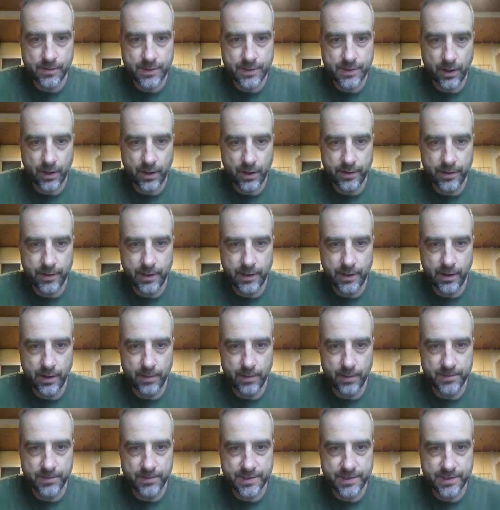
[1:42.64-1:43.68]
So they did
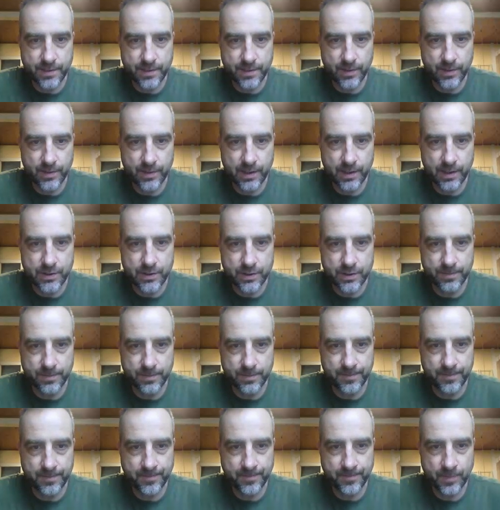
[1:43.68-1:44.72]
a
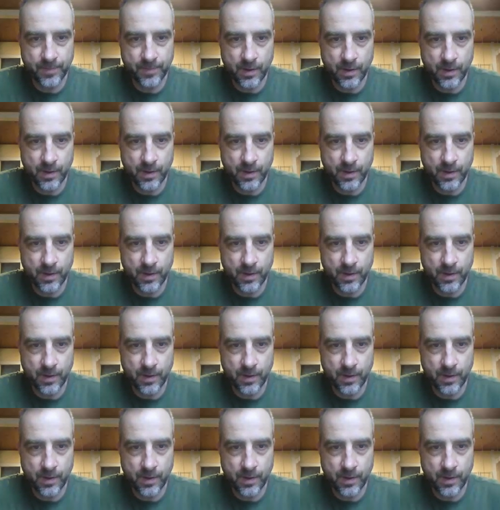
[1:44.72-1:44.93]
stimulation,